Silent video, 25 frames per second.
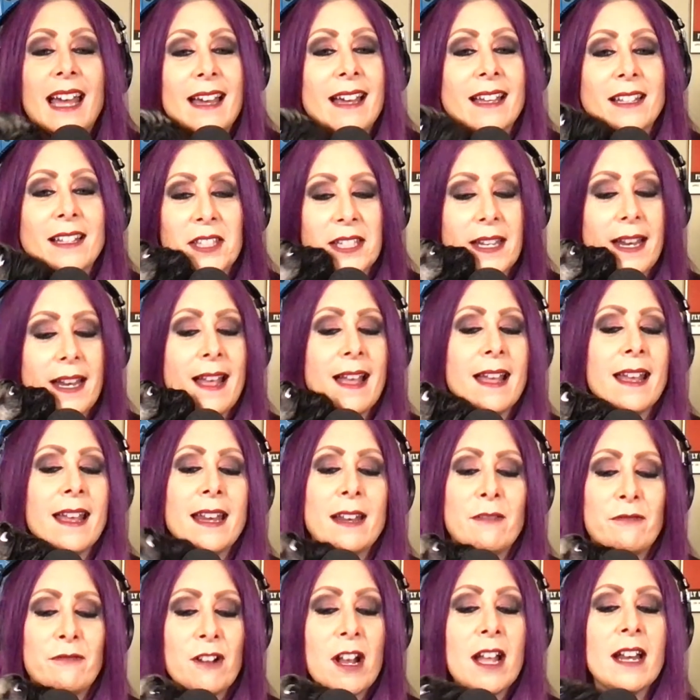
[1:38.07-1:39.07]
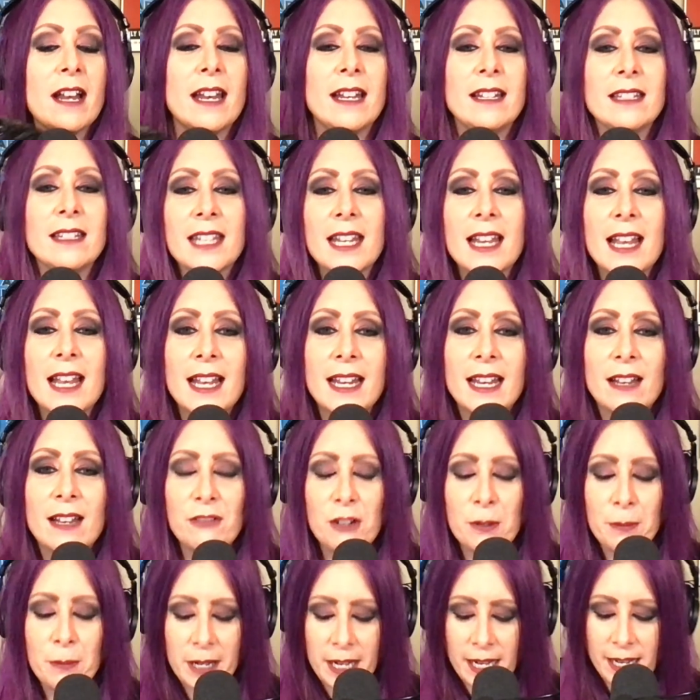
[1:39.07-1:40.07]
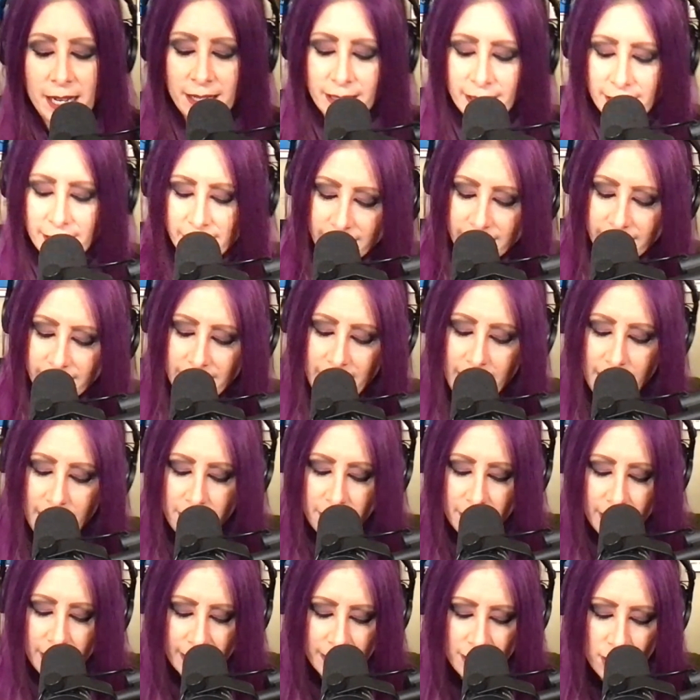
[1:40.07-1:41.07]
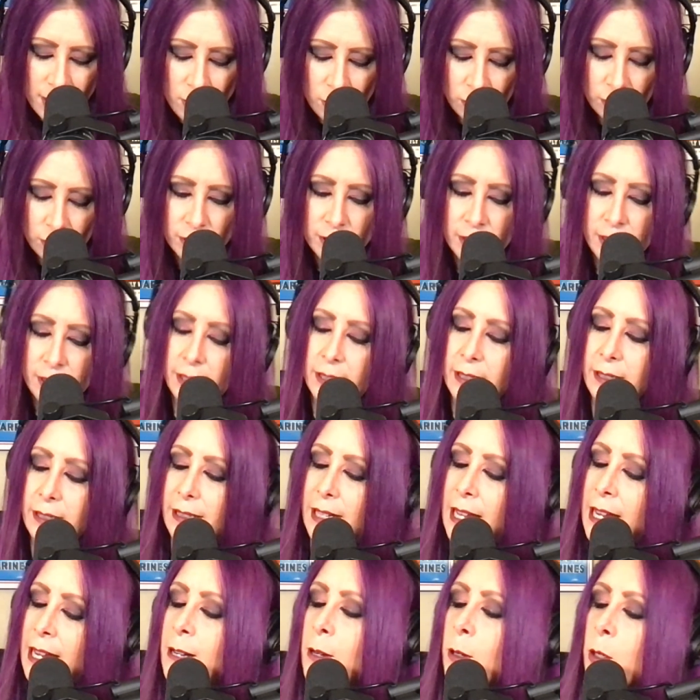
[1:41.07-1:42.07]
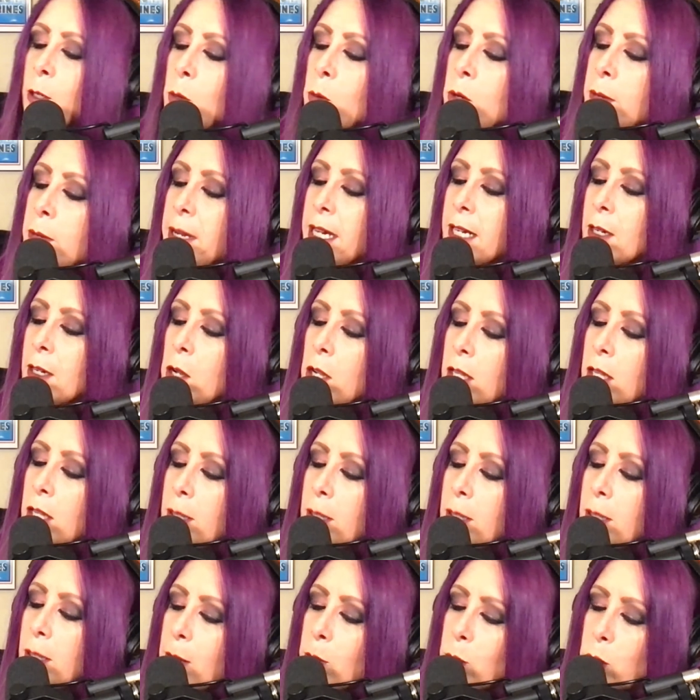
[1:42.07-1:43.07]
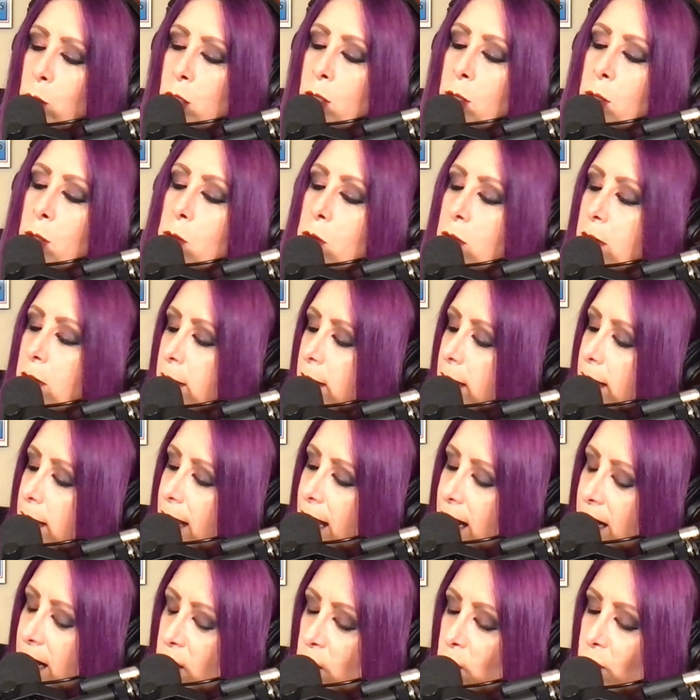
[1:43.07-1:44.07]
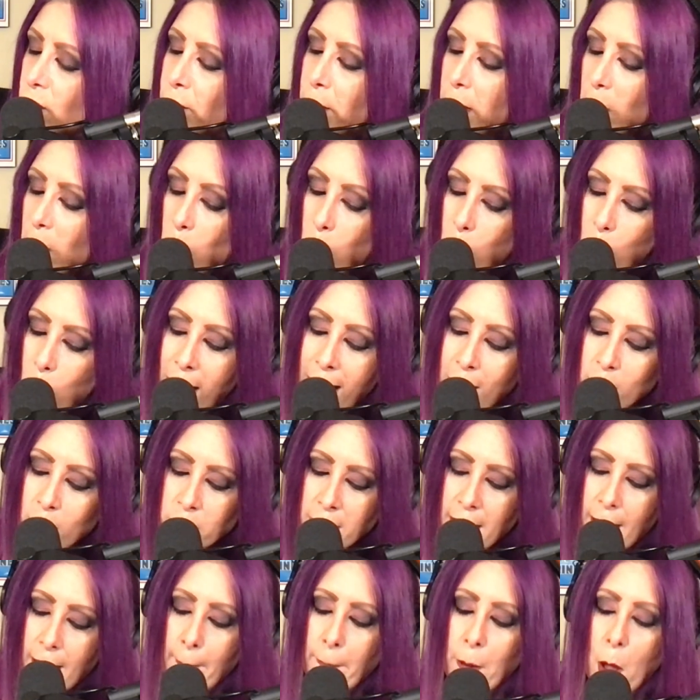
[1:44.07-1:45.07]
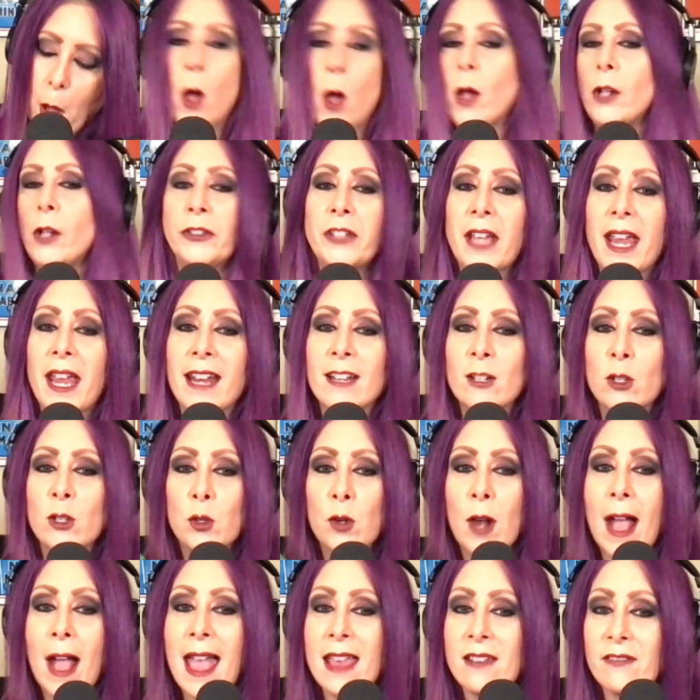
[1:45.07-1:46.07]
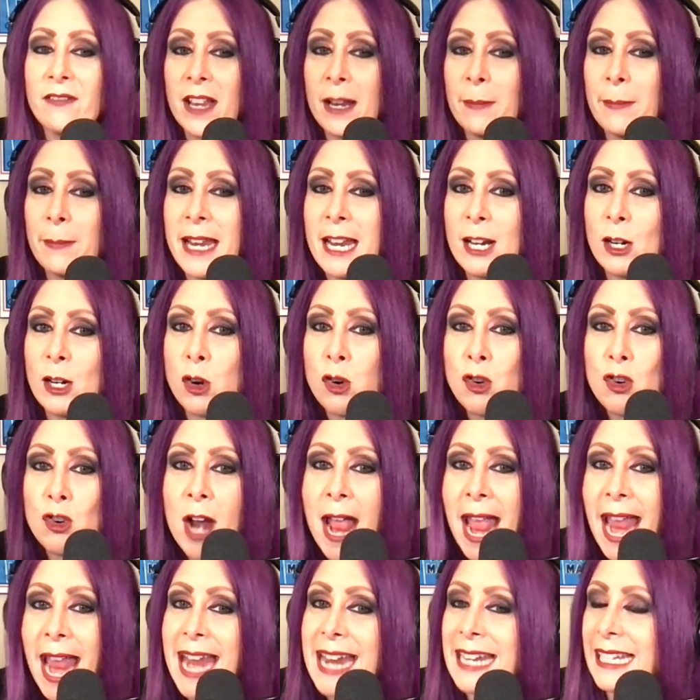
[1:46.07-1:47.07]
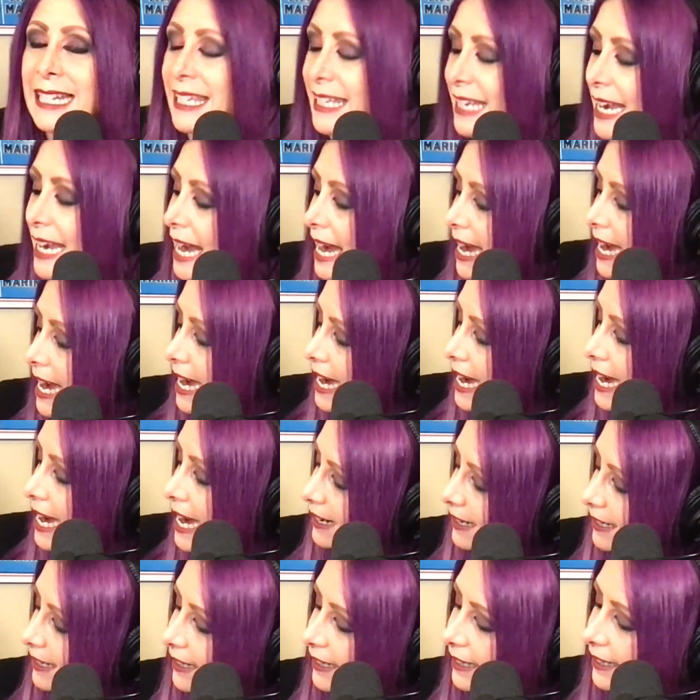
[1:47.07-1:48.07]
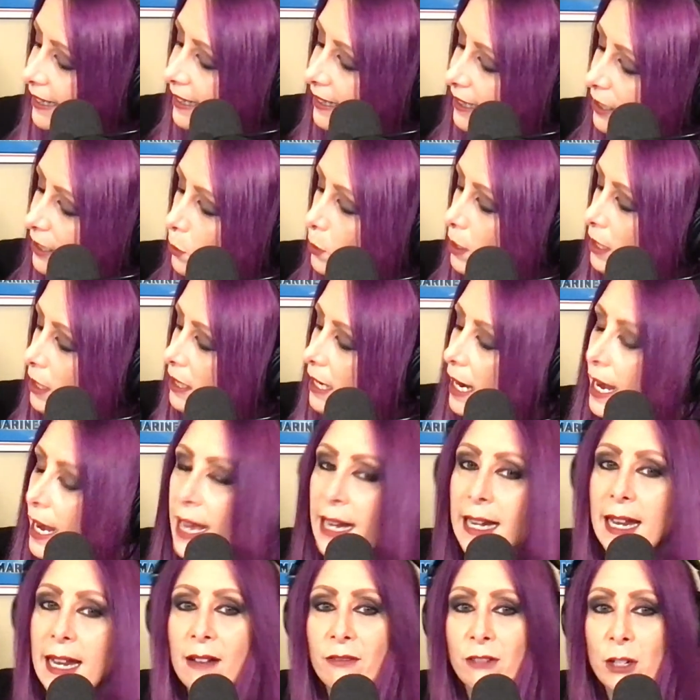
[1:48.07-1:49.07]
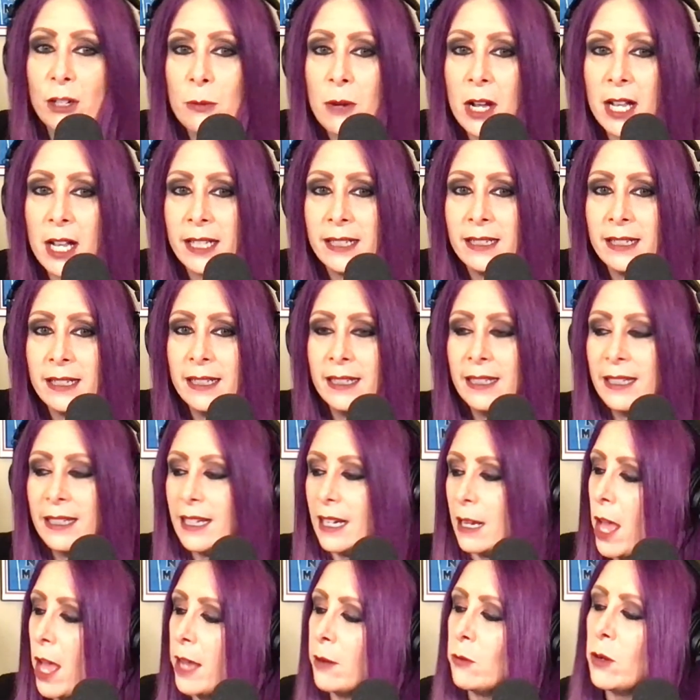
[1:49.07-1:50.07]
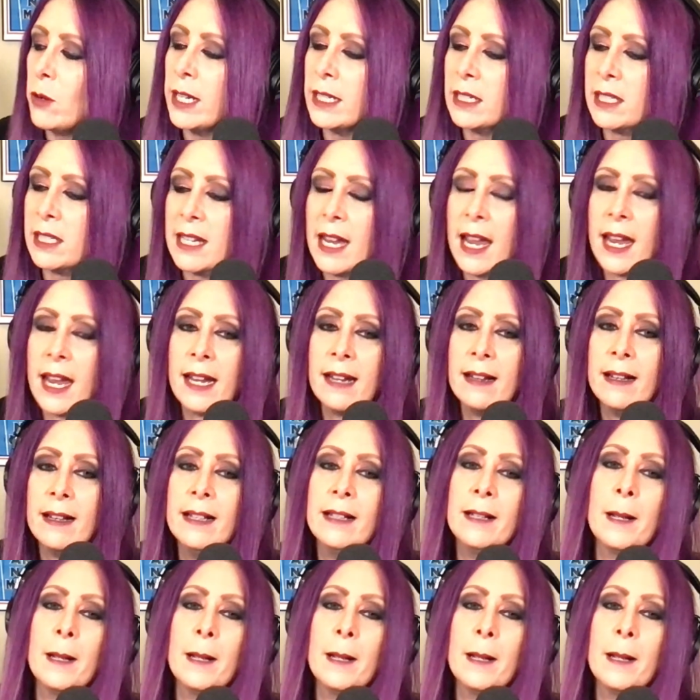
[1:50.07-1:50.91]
Say hi, Friday. Say hi to everybody. Yeah, I know. You want to make it all about you, and you have been wound up all day driving me crazy. You want to say hi to everyone? Come on, Wednesday.